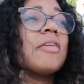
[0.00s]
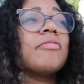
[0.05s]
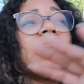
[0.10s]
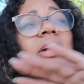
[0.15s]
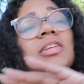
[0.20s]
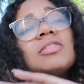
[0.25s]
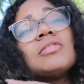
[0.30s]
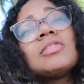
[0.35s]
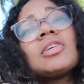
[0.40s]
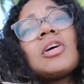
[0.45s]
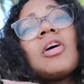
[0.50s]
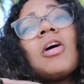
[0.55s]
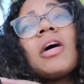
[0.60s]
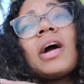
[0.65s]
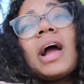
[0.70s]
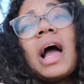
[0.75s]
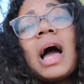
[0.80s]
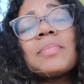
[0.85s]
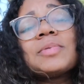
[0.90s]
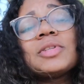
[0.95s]
They do the
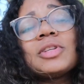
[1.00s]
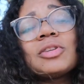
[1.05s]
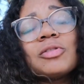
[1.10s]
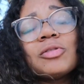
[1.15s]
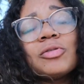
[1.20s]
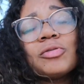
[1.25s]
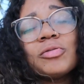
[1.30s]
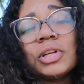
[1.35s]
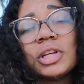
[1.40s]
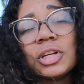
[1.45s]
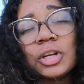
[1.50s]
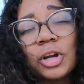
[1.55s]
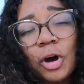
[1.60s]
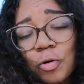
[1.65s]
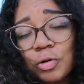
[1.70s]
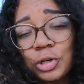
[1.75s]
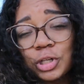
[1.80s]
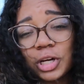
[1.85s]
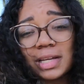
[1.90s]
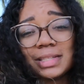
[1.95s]
car absolutely
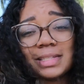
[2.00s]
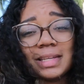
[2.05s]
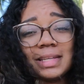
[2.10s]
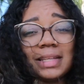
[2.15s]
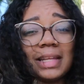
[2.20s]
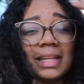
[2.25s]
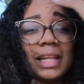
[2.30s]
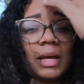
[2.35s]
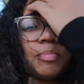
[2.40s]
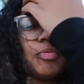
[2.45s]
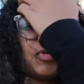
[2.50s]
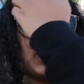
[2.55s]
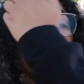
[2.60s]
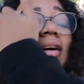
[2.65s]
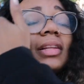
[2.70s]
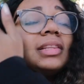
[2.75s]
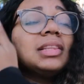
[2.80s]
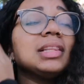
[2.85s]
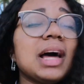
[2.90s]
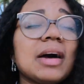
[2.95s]
no justice and they
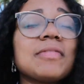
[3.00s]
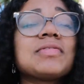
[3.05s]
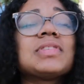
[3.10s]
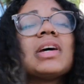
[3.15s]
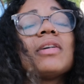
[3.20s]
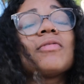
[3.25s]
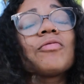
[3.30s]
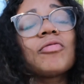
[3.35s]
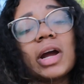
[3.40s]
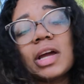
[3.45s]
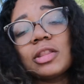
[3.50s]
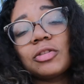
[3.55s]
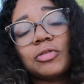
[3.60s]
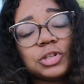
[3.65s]
break left and right.